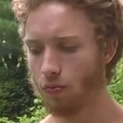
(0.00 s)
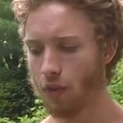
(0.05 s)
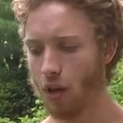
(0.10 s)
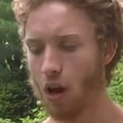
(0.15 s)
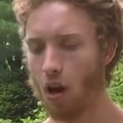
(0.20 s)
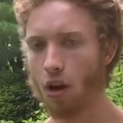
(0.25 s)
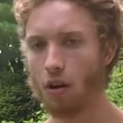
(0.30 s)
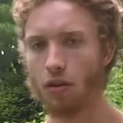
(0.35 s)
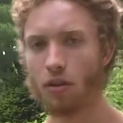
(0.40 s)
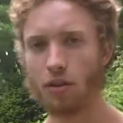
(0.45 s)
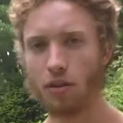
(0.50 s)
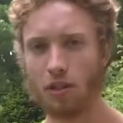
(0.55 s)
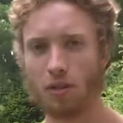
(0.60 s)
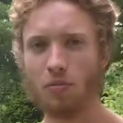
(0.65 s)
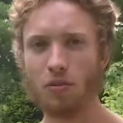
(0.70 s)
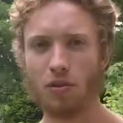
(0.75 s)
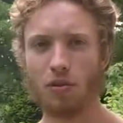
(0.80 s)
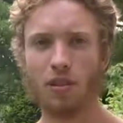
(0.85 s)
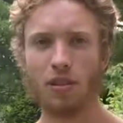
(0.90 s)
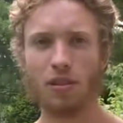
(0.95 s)
hard
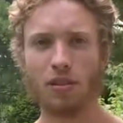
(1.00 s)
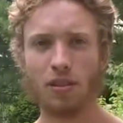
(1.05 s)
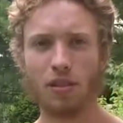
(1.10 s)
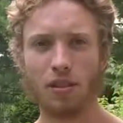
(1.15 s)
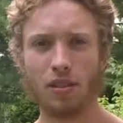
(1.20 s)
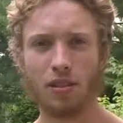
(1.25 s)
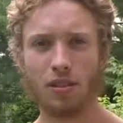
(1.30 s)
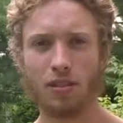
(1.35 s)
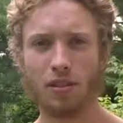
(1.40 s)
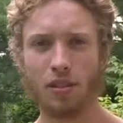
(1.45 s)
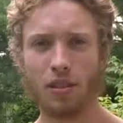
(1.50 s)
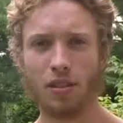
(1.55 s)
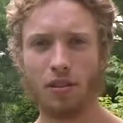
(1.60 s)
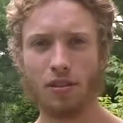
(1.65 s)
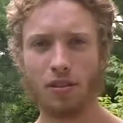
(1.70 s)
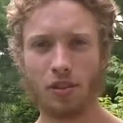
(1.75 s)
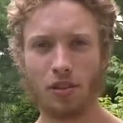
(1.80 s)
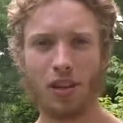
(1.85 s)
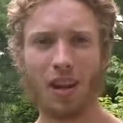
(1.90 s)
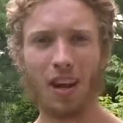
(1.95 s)
experiences and the
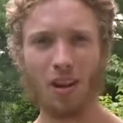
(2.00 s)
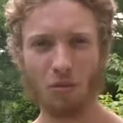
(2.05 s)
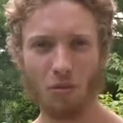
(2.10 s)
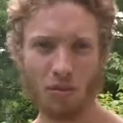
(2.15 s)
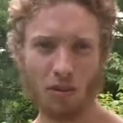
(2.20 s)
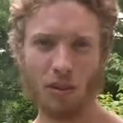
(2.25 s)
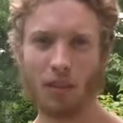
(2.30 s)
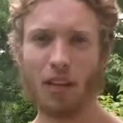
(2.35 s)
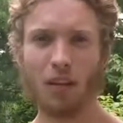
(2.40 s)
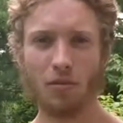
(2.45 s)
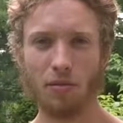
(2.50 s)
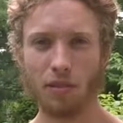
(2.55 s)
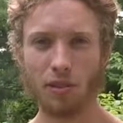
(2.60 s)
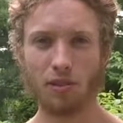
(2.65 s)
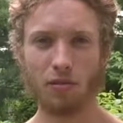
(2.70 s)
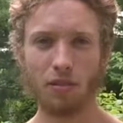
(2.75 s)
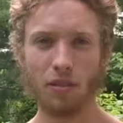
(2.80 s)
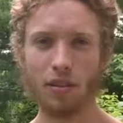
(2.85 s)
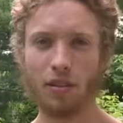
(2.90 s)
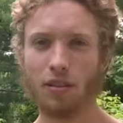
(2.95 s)
shadow work I was
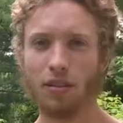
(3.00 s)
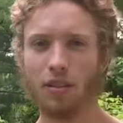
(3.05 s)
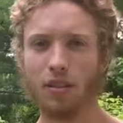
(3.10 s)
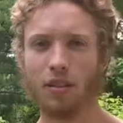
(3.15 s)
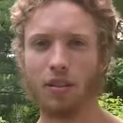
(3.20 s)
doing,